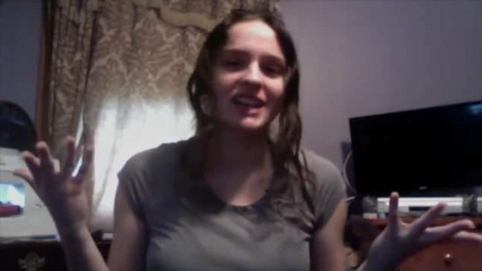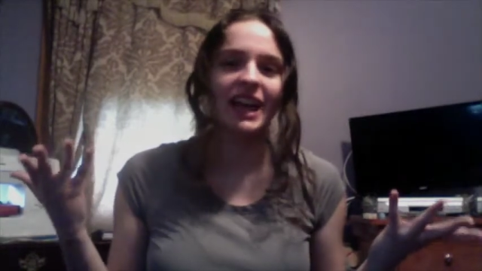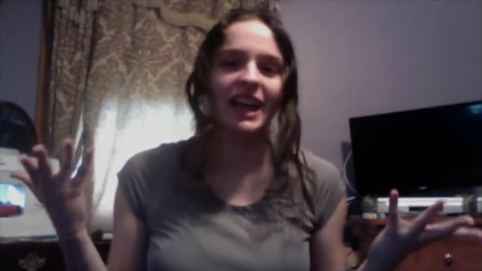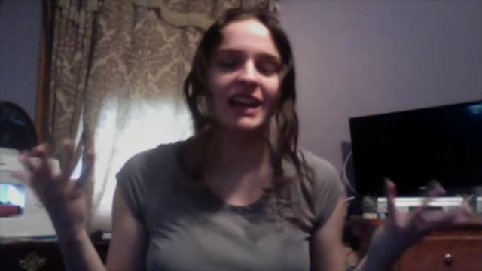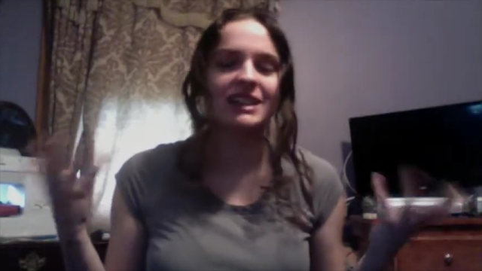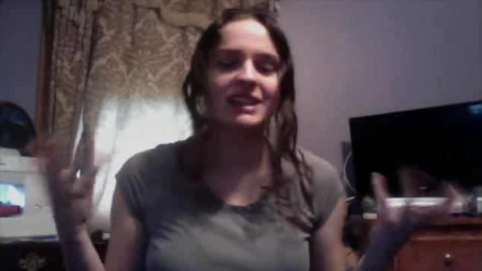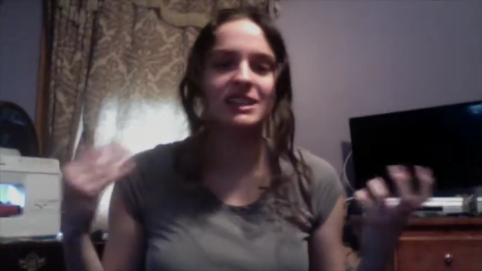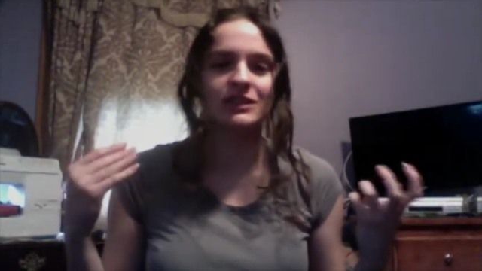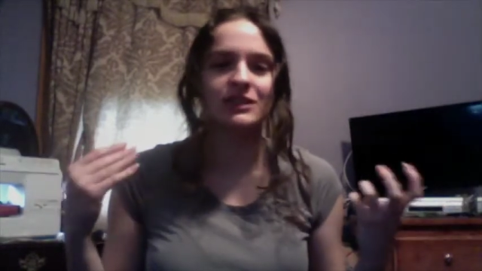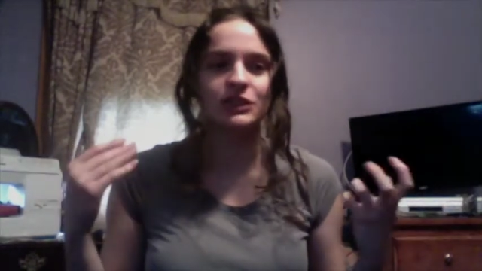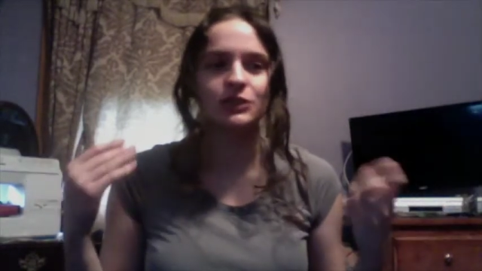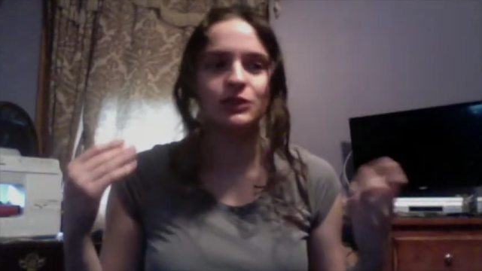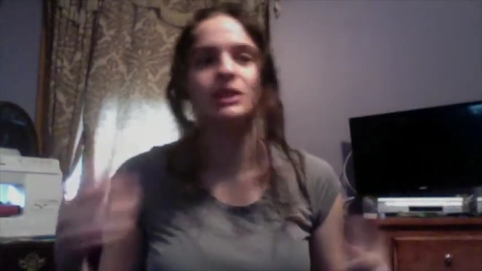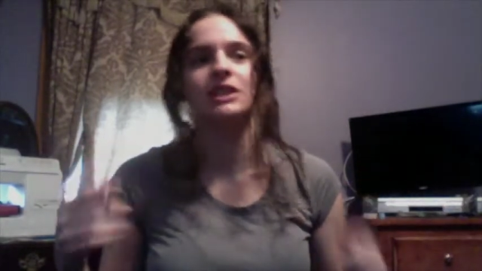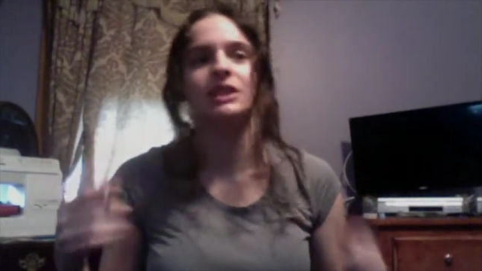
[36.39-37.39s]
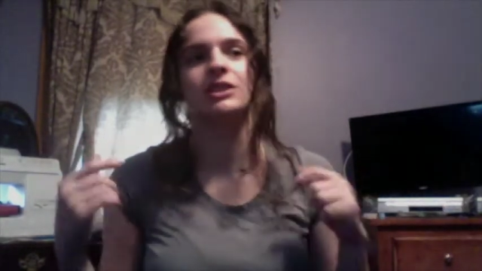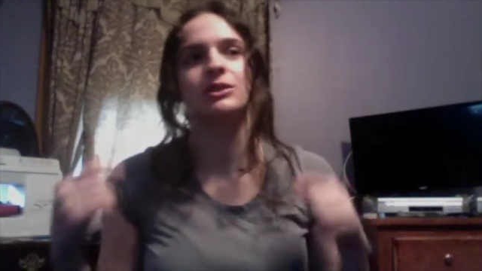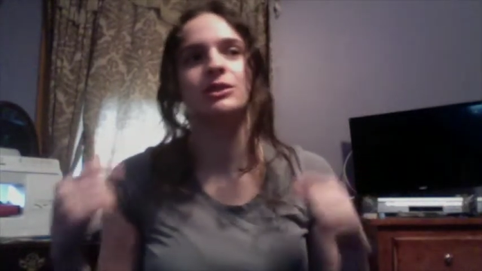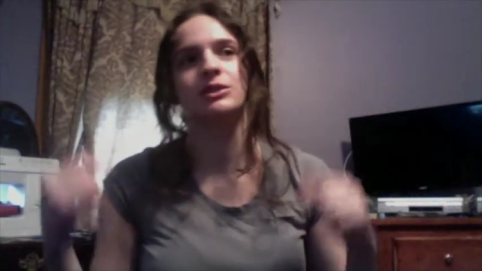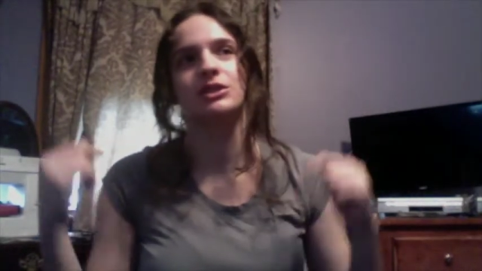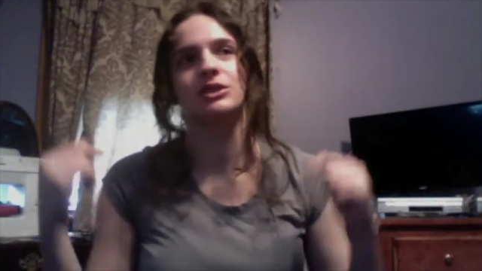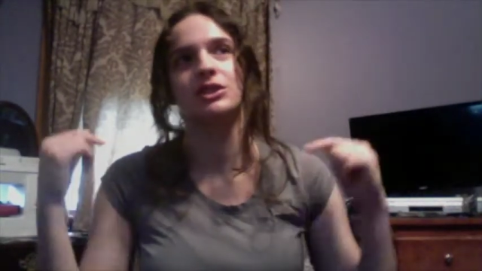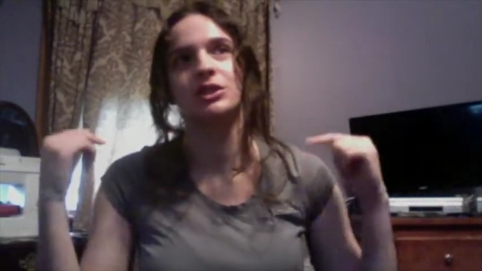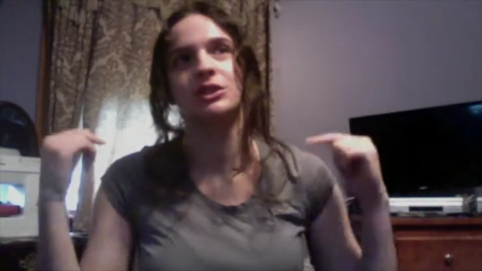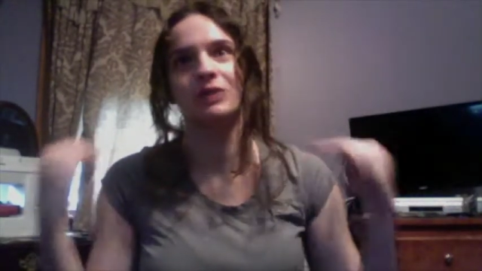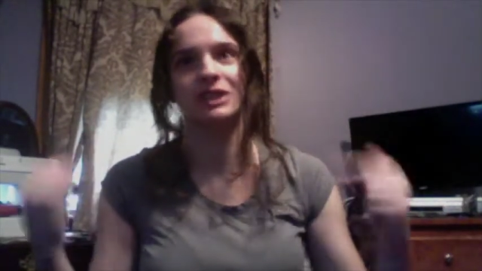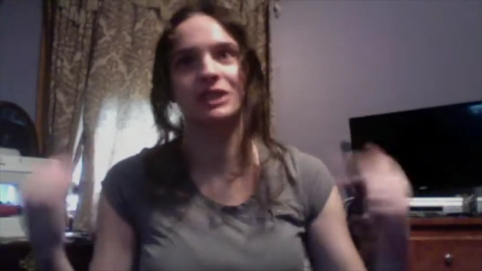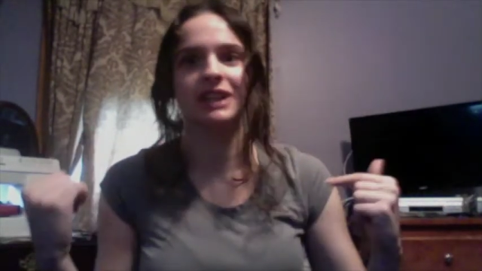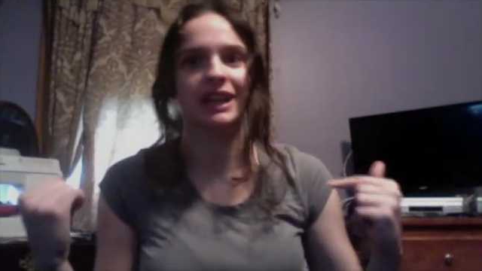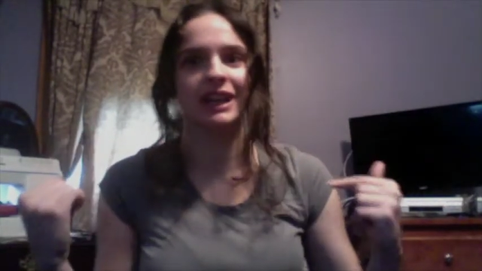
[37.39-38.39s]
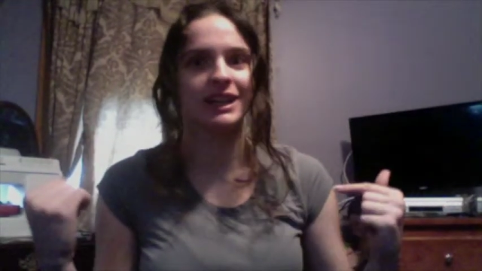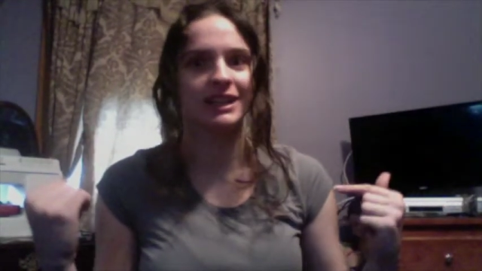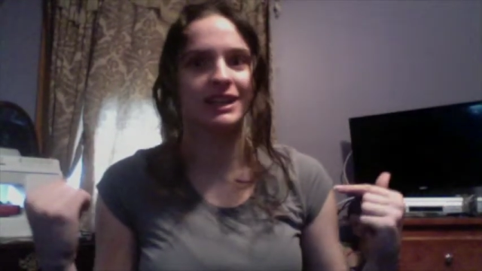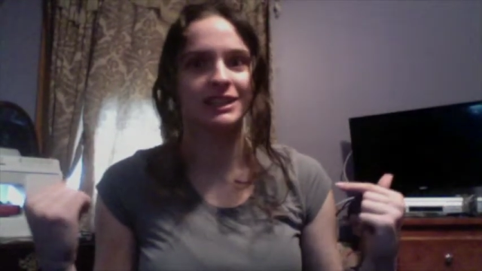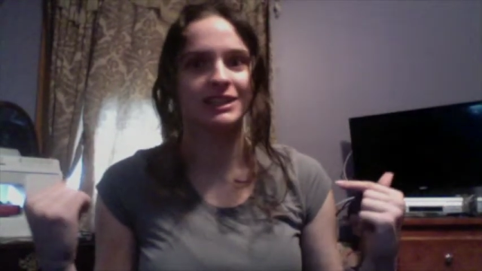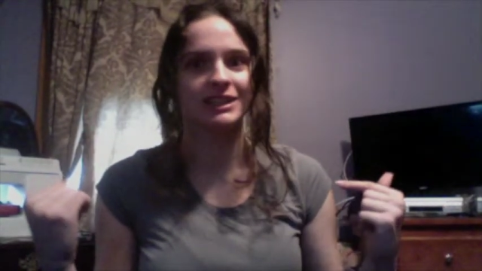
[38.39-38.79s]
And if you can use your real hair,